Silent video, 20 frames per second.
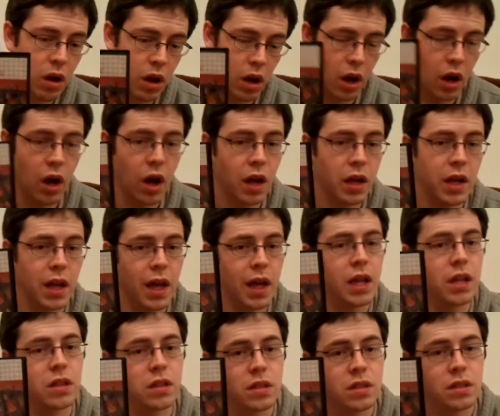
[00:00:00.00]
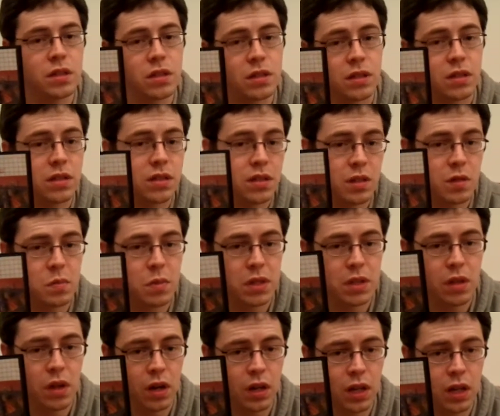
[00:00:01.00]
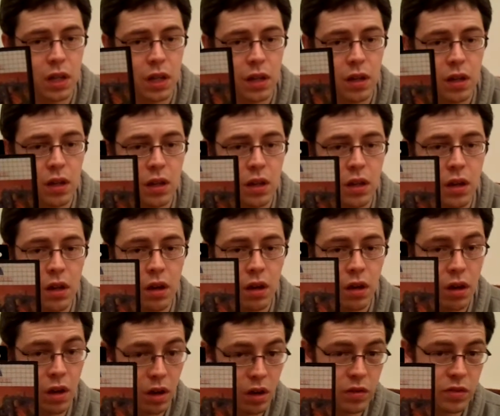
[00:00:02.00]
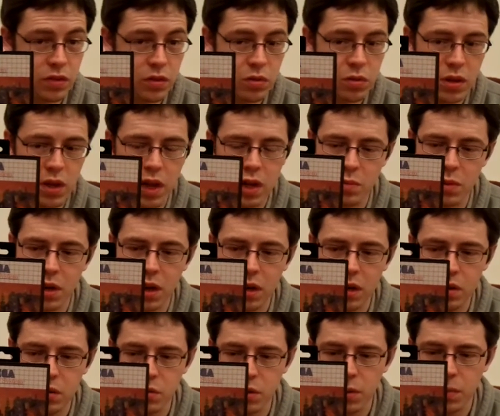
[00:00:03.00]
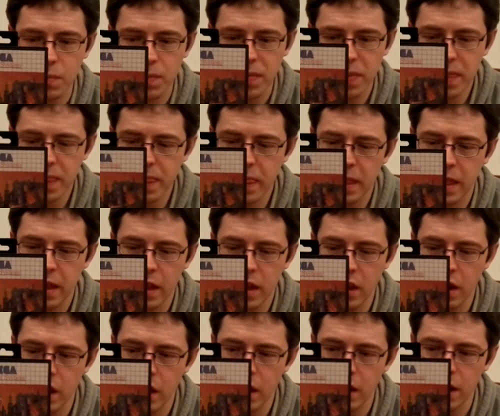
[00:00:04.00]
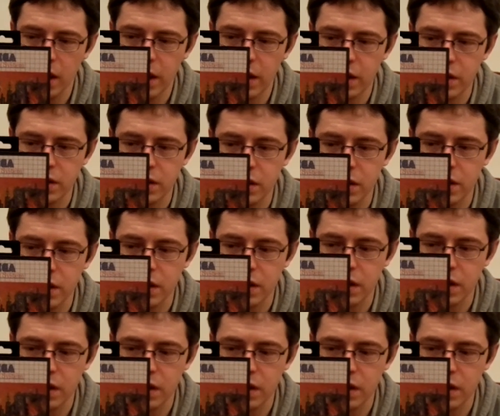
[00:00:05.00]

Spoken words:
high-end 16-bit title onto the 8-bit hardware. And